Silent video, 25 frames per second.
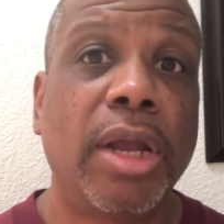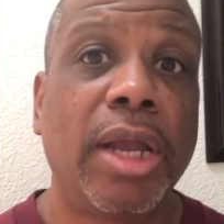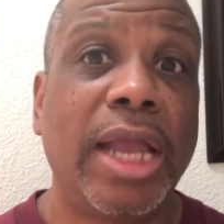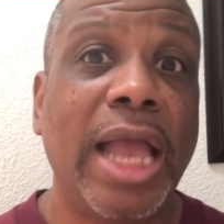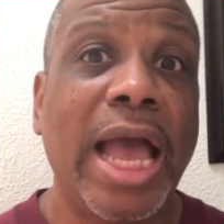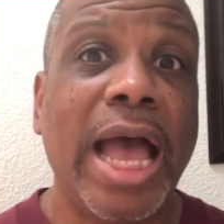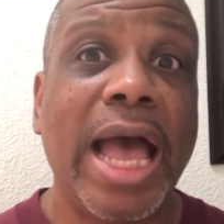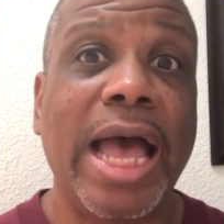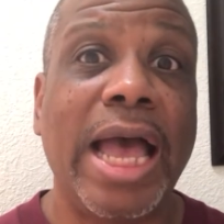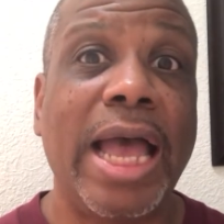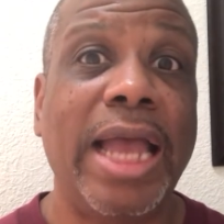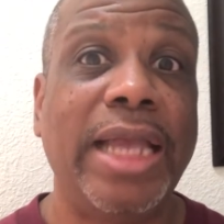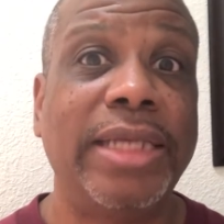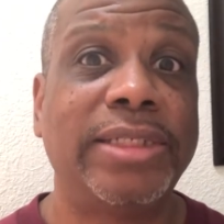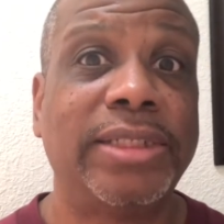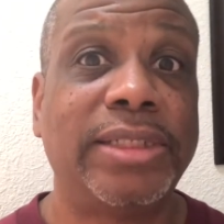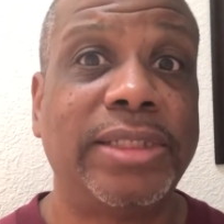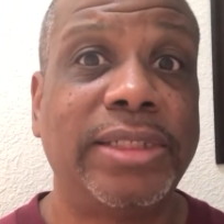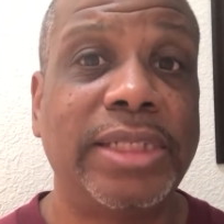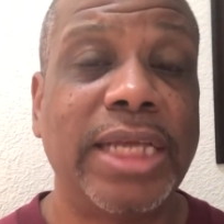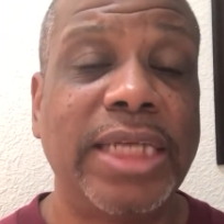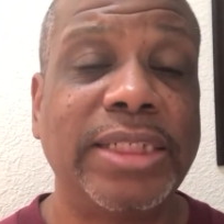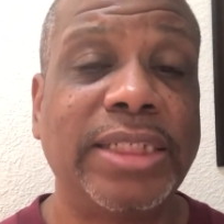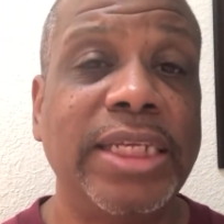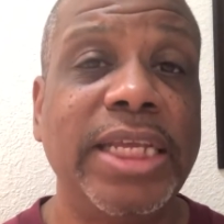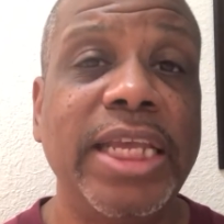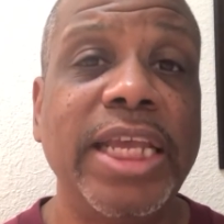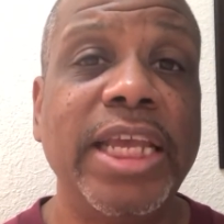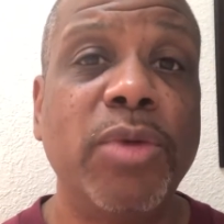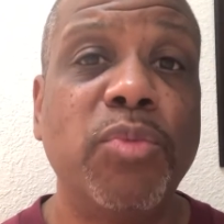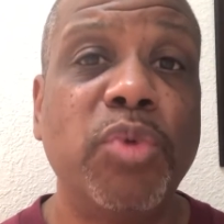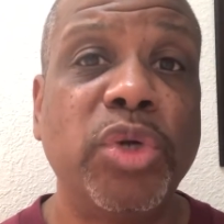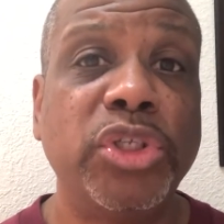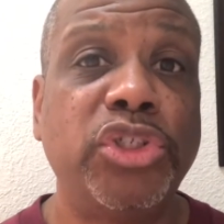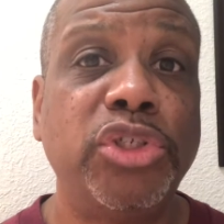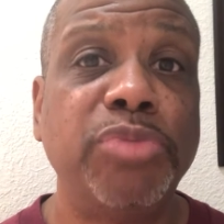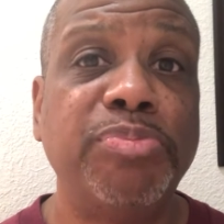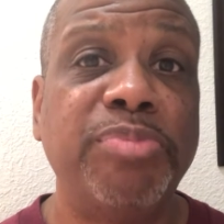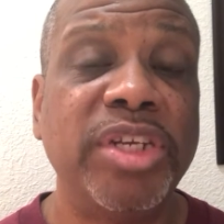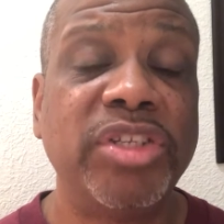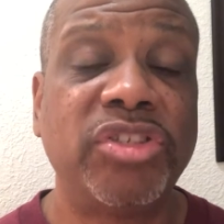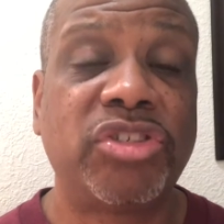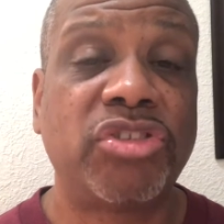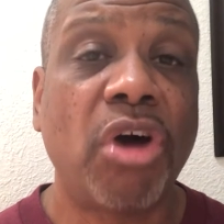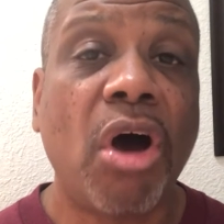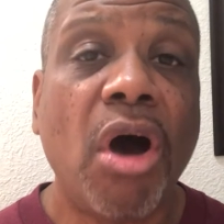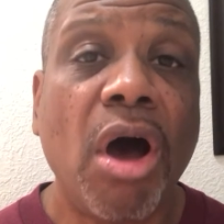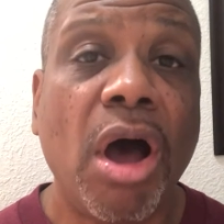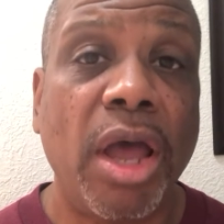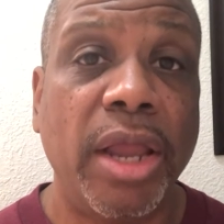guys, that's again what you've been
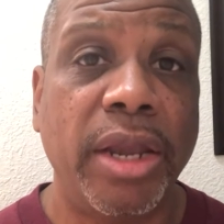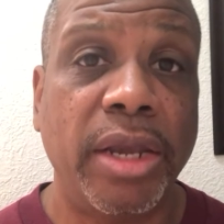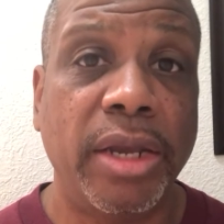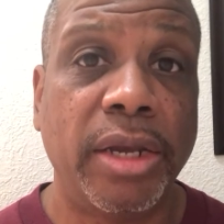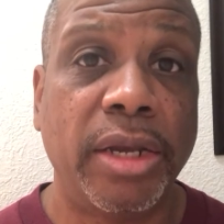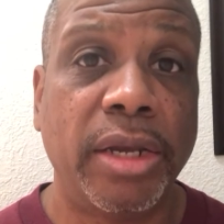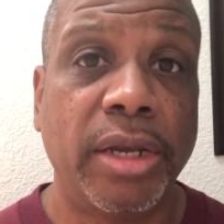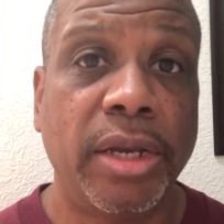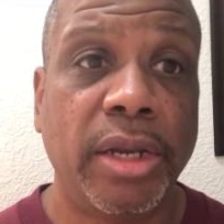taught.